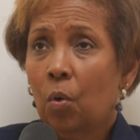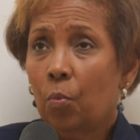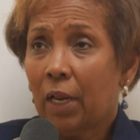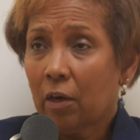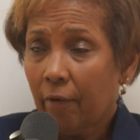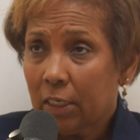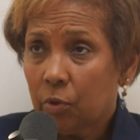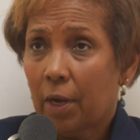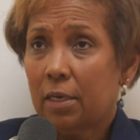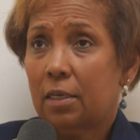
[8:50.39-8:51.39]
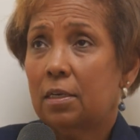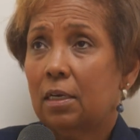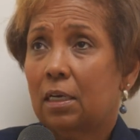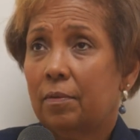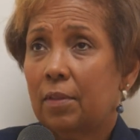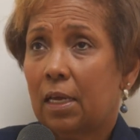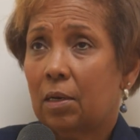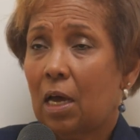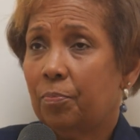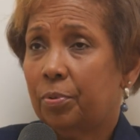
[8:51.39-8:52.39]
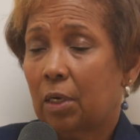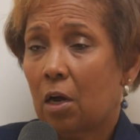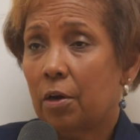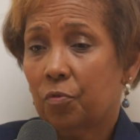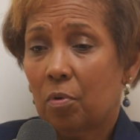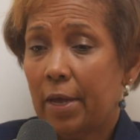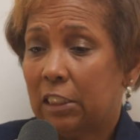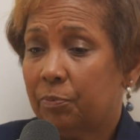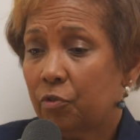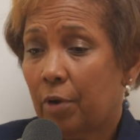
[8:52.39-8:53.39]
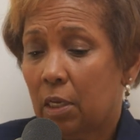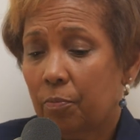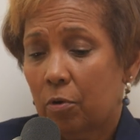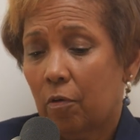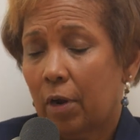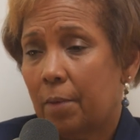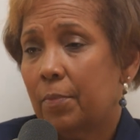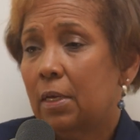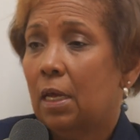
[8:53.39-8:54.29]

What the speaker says: When I graduated, I'd gone through a management training program.